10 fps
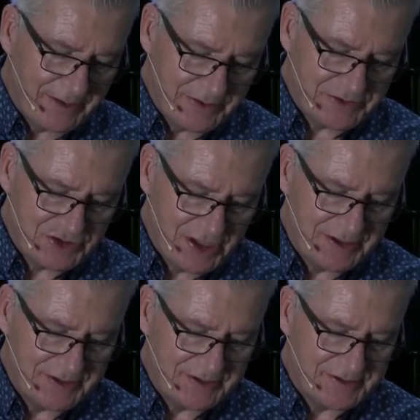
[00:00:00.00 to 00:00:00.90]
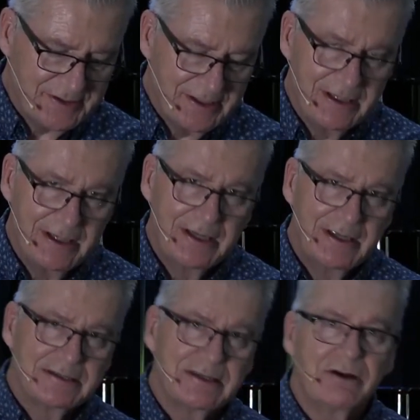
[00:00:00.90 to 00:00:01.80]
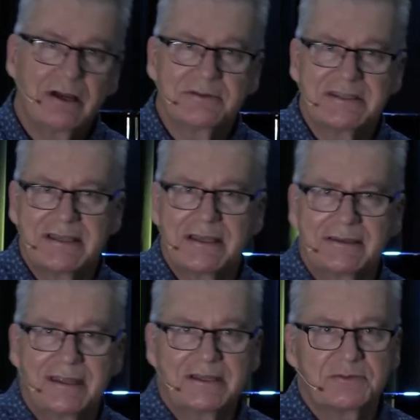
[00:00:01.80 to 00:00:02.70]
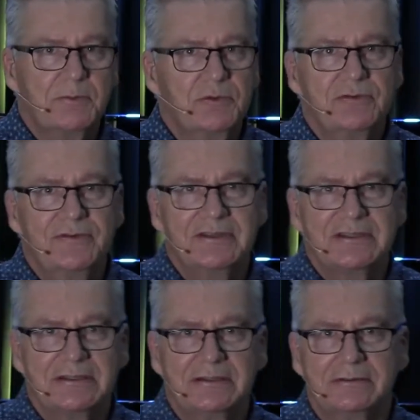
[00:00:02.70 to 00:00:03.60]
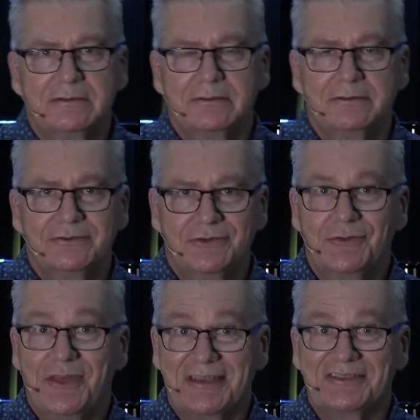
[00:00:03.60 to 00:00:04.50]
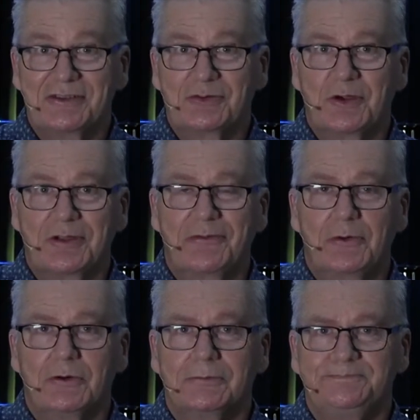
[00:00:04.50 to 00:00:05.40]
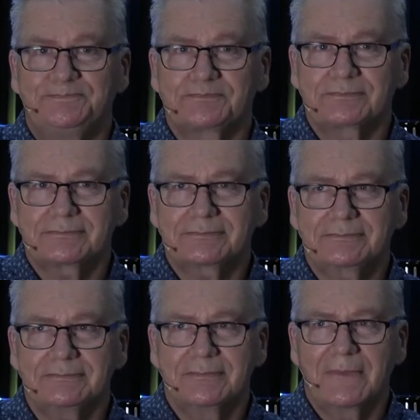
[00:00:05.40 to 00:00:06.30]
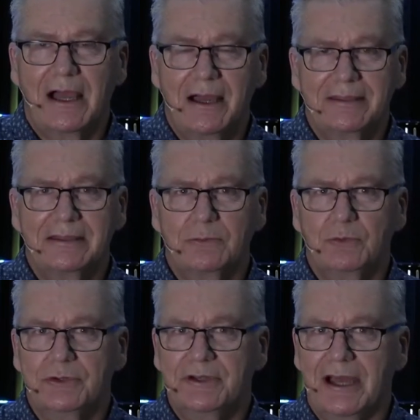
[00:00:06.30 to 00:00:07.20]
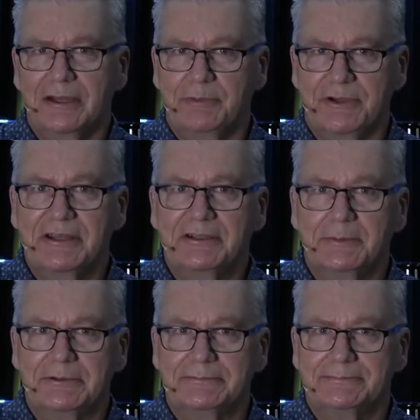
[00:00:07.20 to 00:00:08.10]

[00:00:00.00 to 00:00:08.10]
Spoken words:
those changes. So I would say that as we move into 2024, I think the word unpredictable